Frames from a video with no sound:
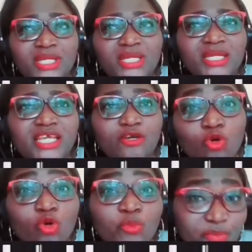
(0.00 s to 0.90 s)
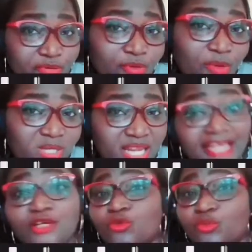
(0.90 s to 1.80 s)
I mean, it could be
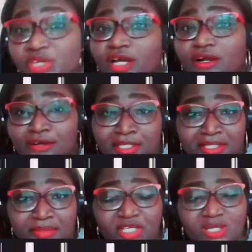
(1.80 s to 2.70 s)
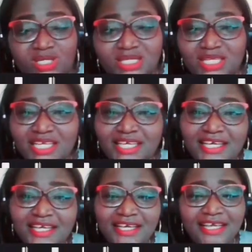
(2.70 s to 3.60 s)
prone and it could be a con because,
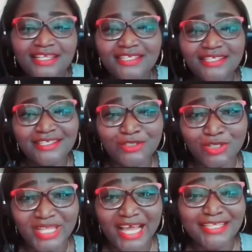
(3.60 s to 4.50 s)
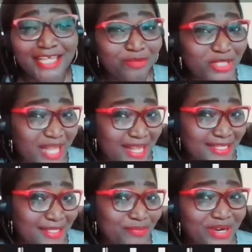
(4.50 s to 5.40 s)
there are
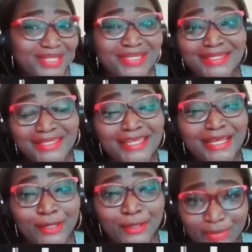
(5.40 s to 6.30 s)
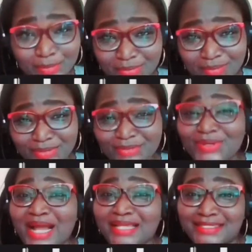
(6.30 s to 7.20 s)
times that practicing alone
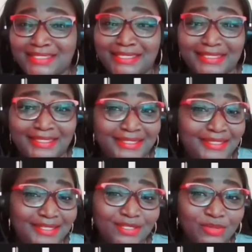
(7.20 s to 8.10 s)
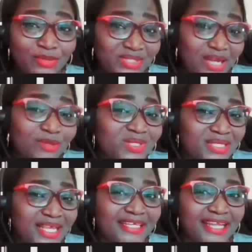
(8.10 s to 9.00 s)
too has its,
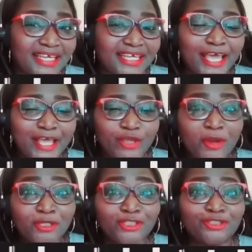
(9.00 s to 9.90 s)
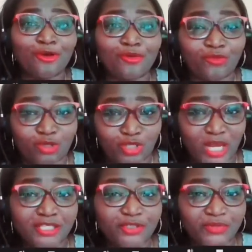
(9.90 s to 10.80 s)
downside, like you're not sure of
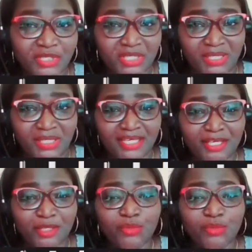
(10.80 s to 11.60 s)
what you're doing.